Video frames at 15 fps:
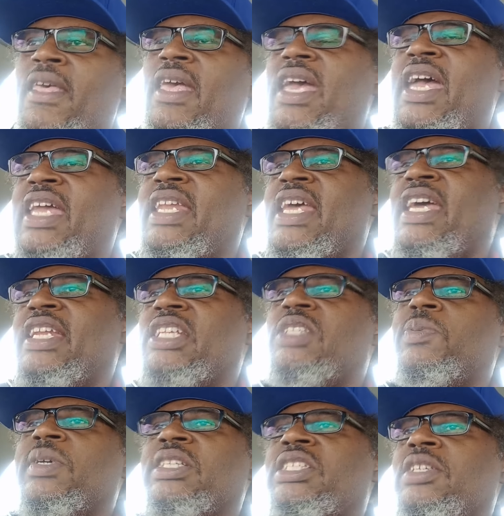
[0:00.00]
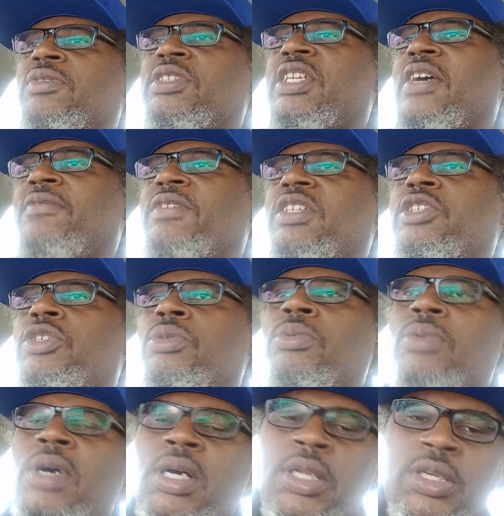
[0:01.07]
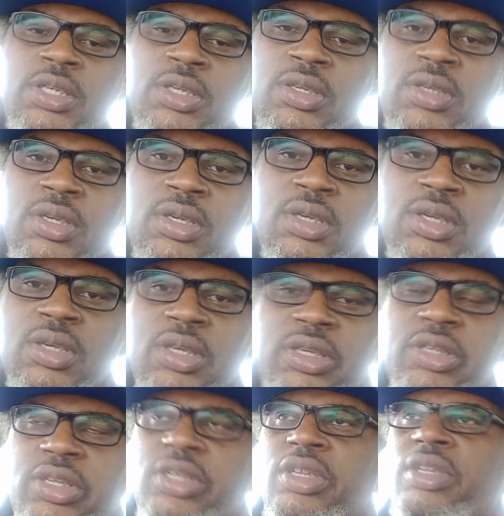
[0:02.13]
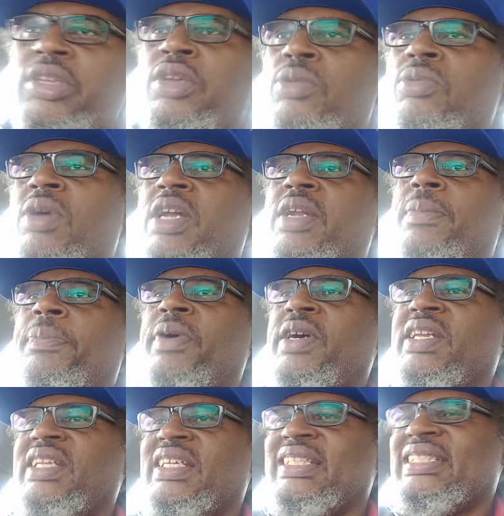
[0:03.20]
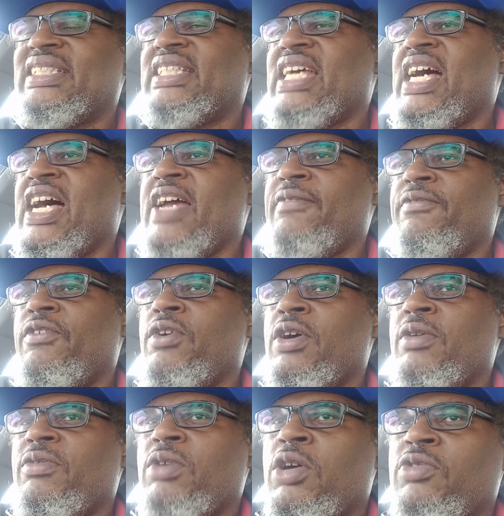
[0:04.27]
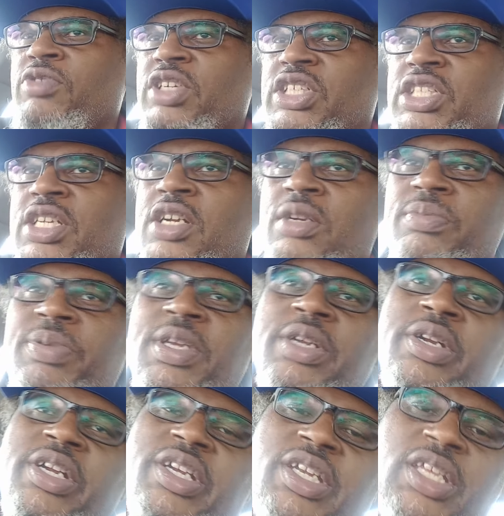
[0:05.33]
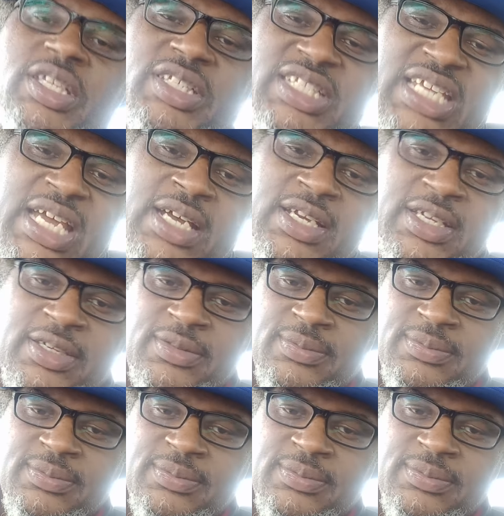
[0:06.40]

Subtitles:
And that expensive stuff that you want to put aside for over a certain period of time.